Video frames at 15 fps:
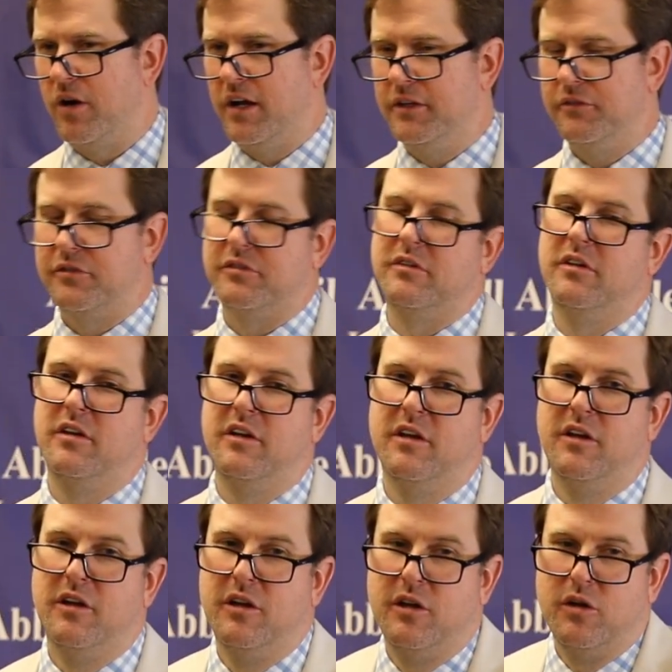Rights
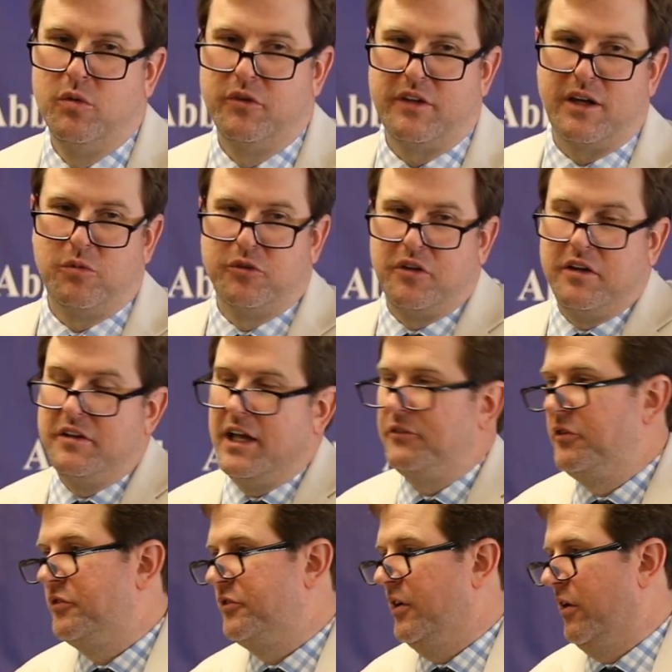was that it was
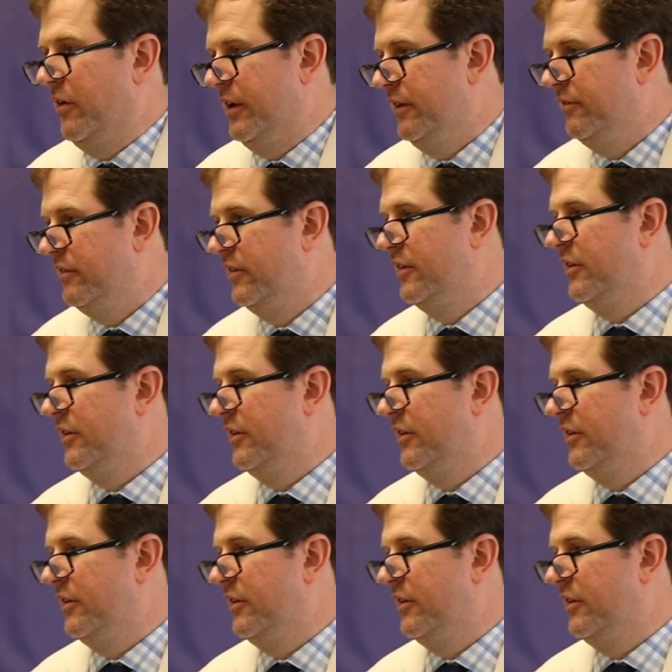unnecessary.